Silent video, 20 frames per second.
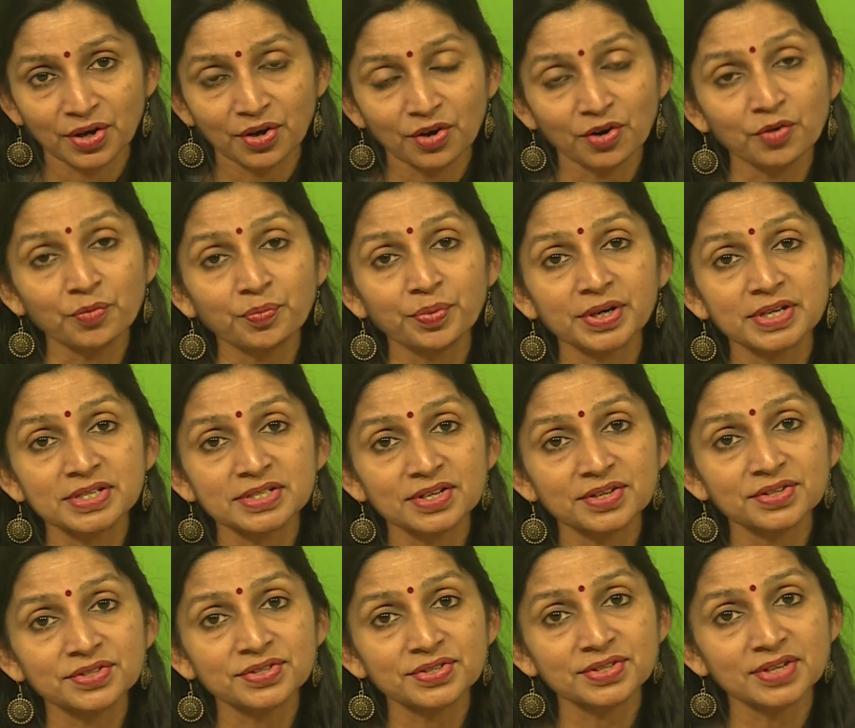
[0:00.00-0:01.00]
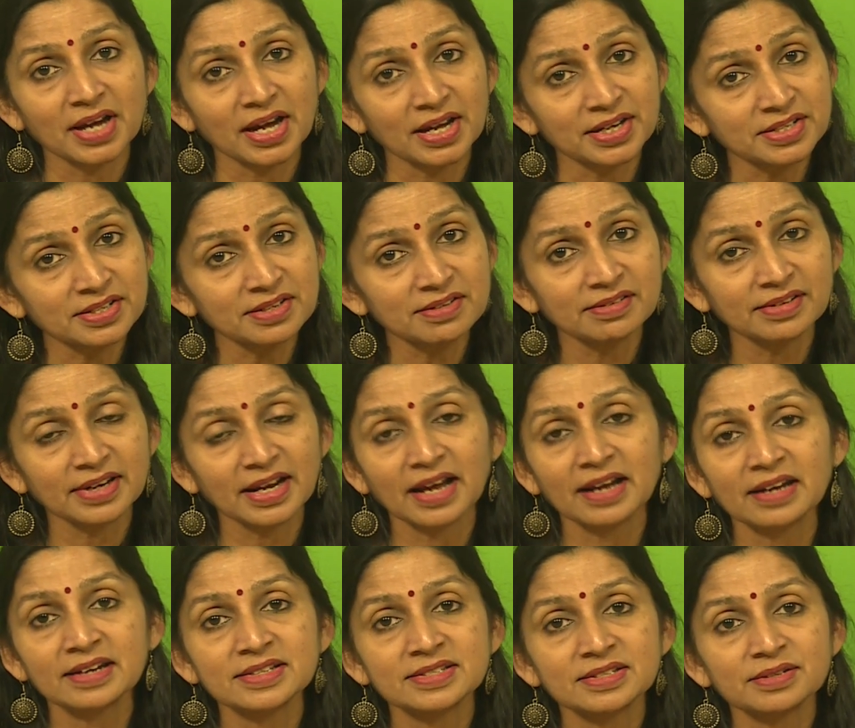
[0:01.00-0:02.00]
who presents utter
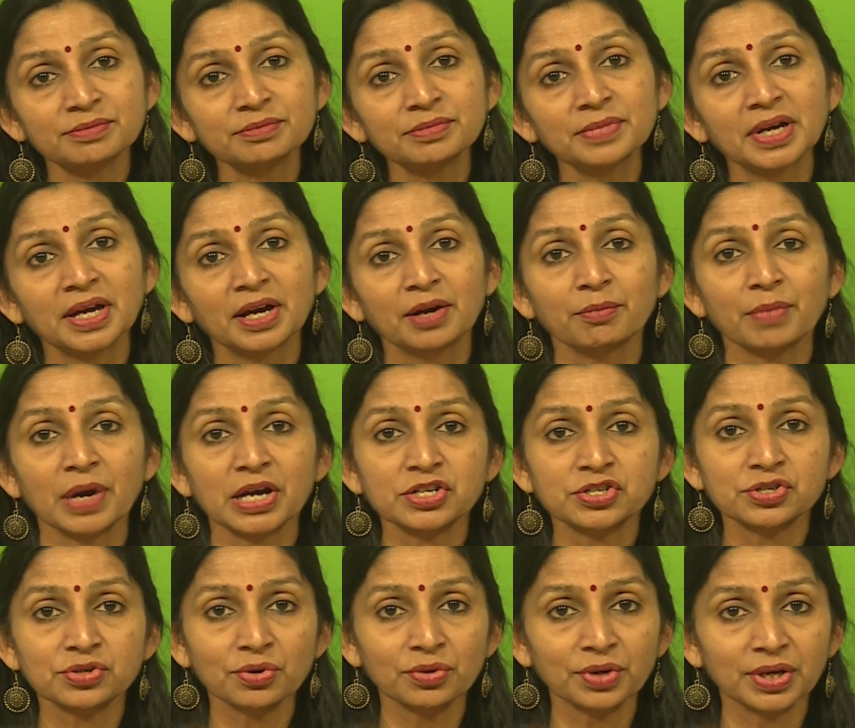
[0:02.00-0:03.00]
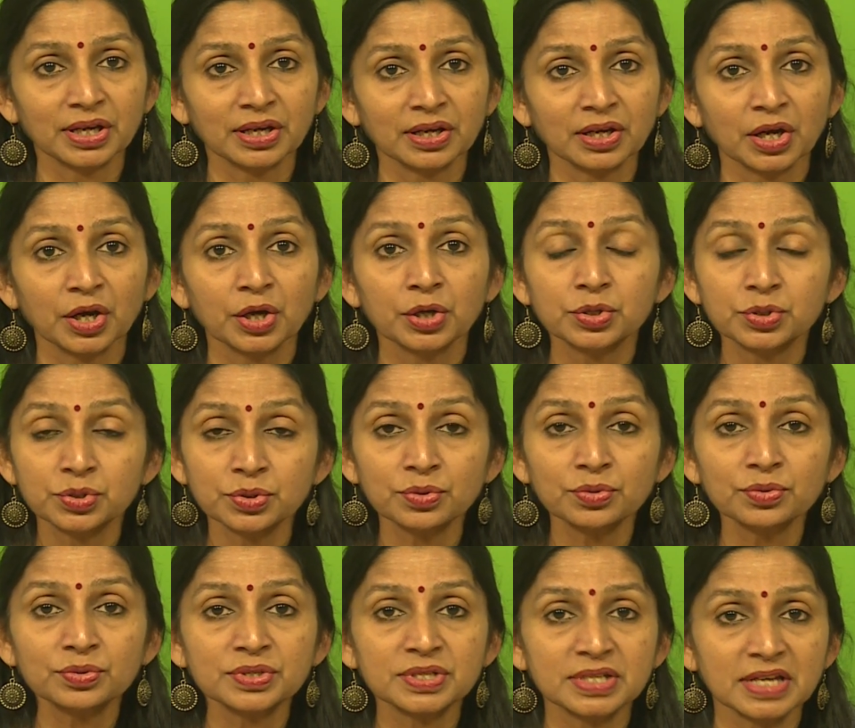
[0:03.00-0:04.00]
realism by showing
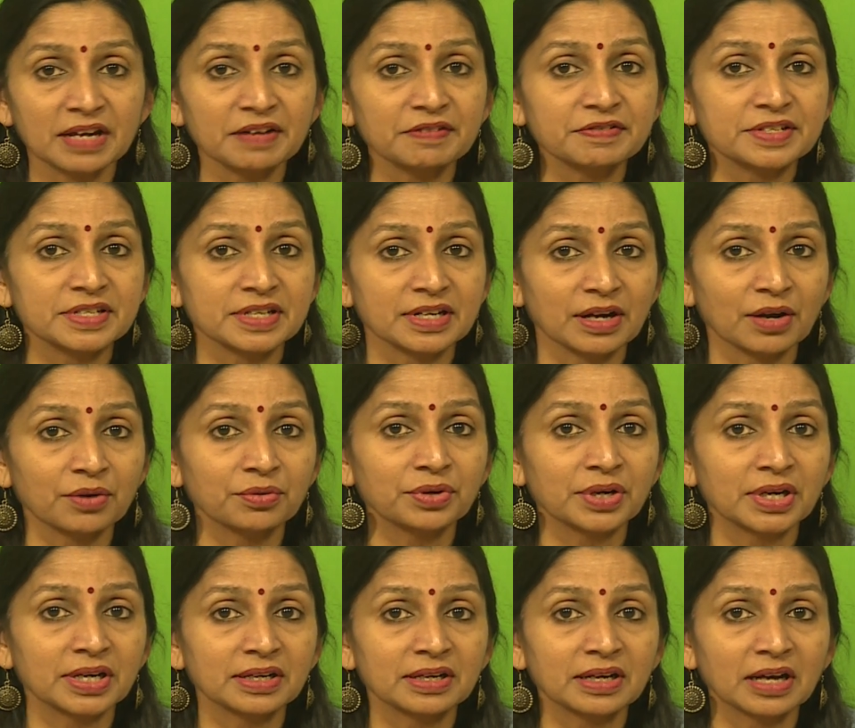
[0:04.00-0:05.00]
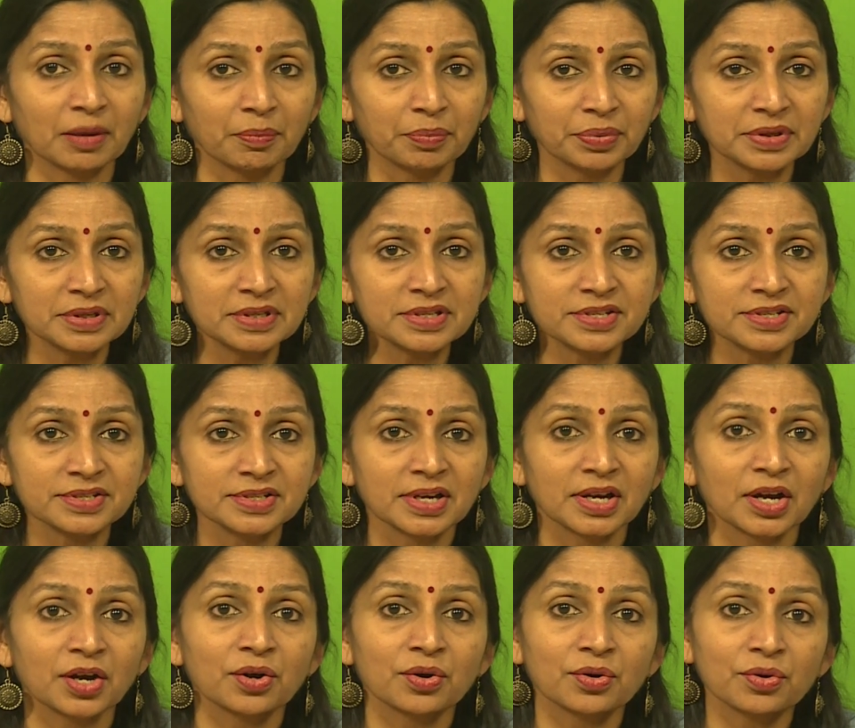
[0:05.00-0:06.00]
two self-surrounded couples
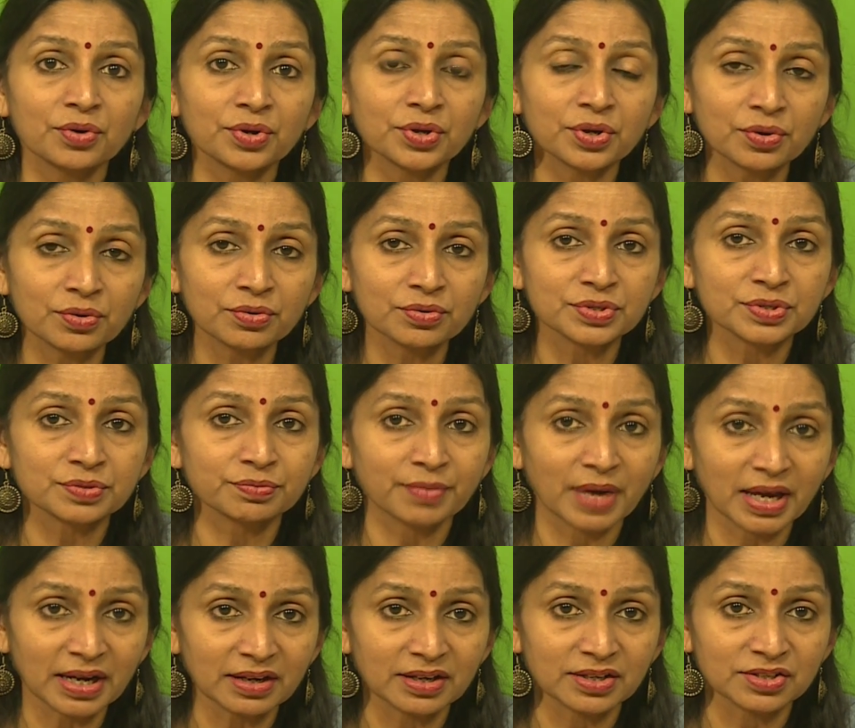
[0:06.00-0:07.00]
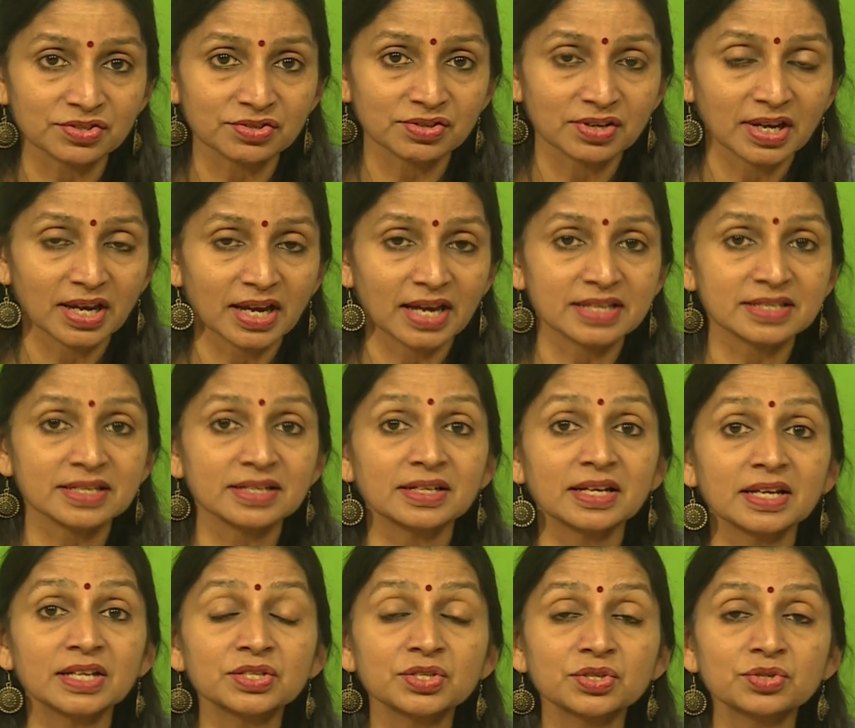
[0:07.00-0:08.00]
who use marriage as an
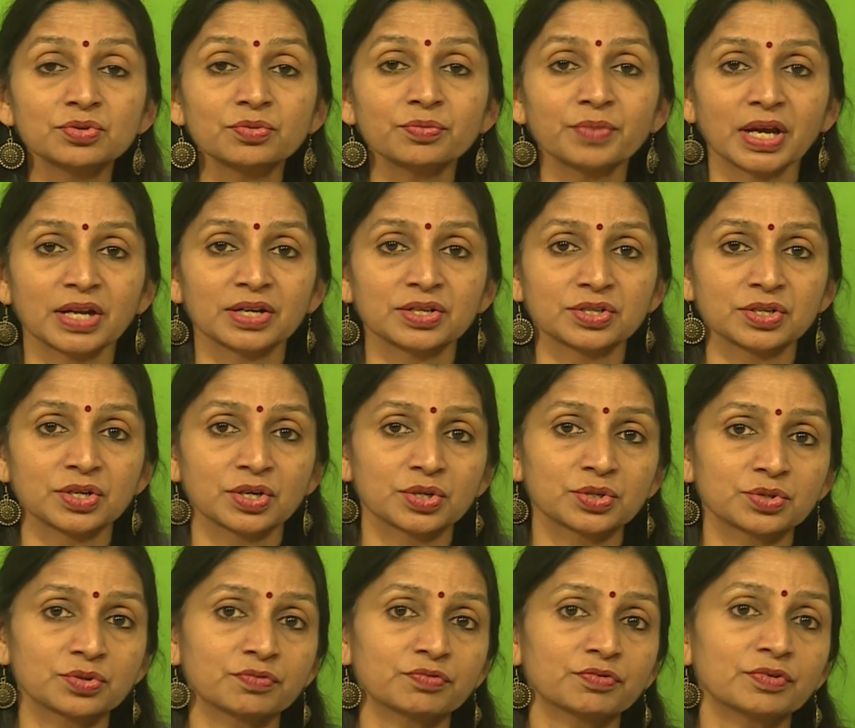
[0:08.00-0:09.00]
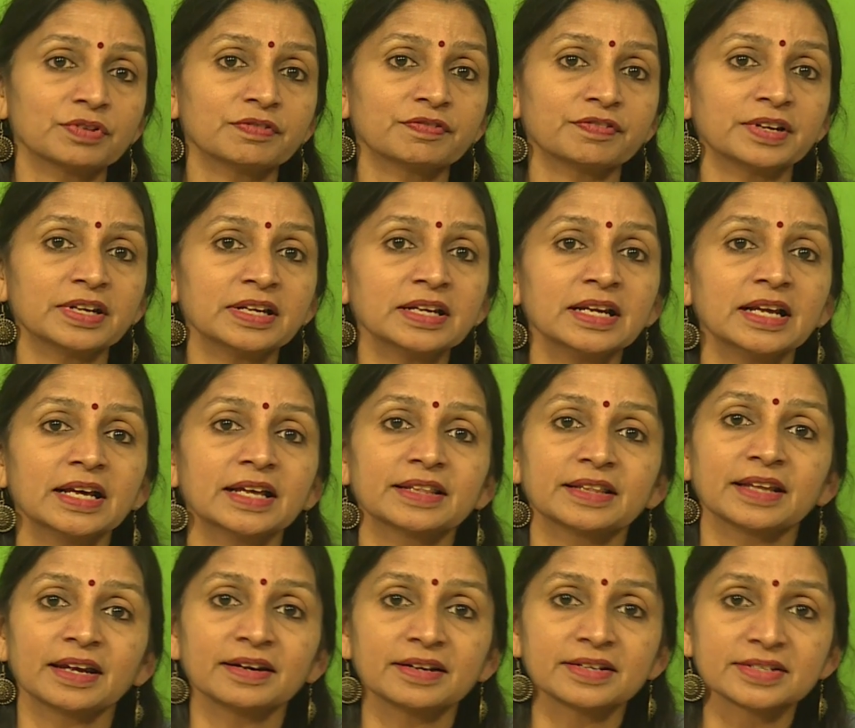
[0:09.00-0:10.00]
instrument to fulfill
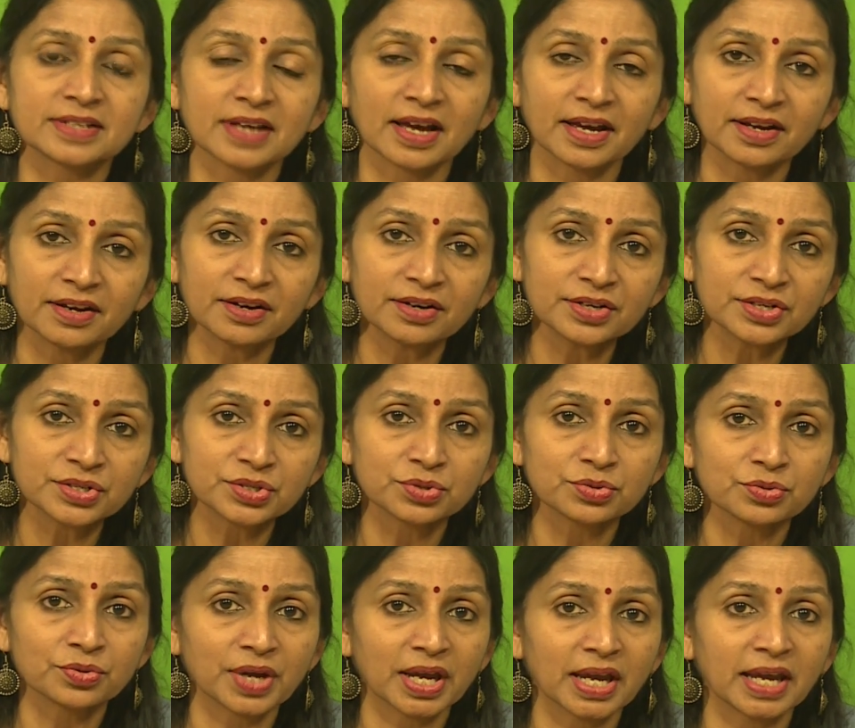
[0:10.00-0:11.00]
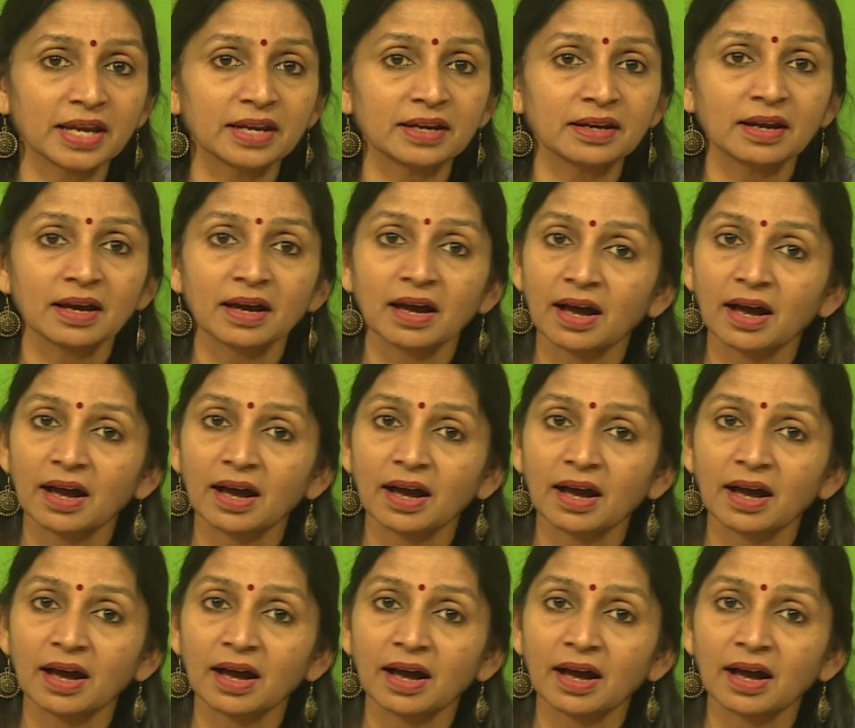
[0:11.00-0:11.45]
their desires to gain